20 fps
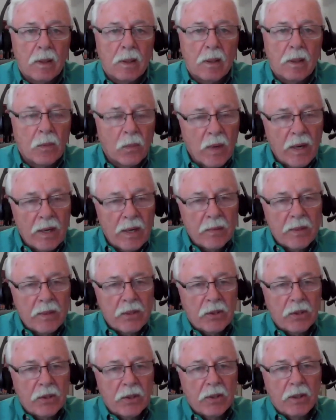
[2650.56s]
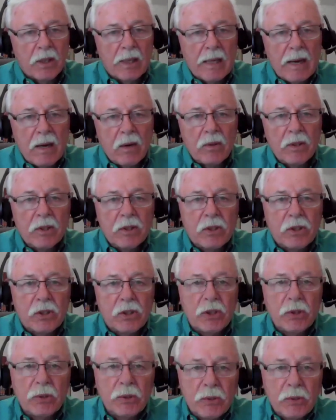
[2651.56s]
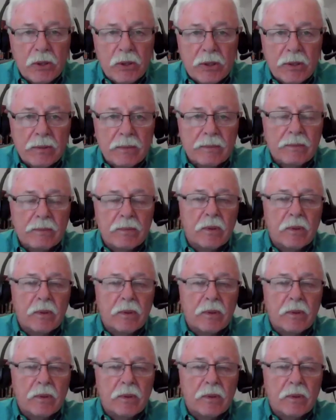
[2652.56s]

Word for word: The right of return allowed Jews